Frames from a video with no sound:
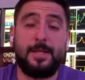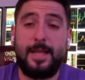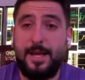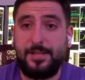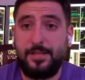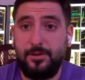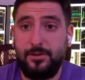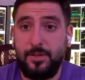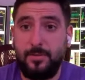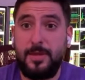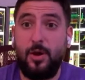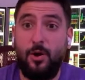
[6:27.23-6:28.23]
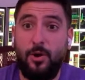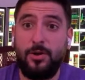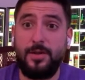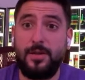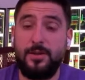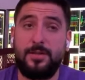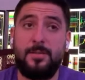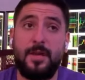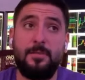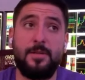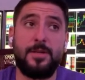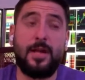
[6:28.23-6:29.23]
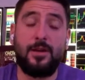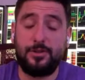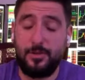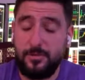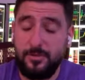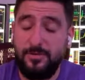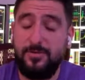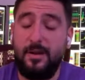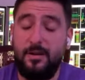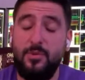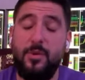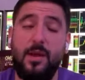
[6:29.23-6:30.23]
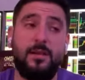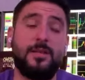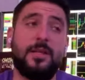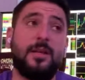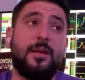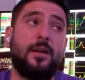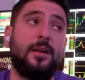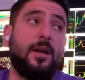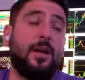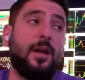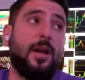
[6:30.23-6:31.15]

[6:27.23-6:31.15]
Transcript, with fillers: Last year, it took me all year to make a million dollars. So I'm doing very well on the year.